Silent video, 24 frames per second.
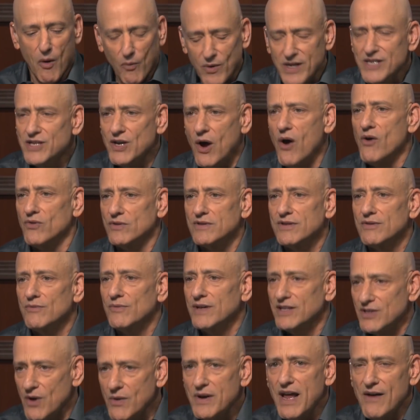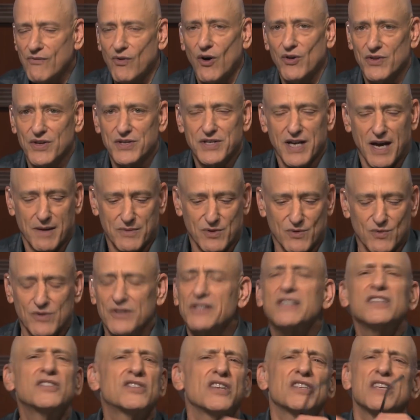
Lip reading: But we don't. We don't have all the time in the world.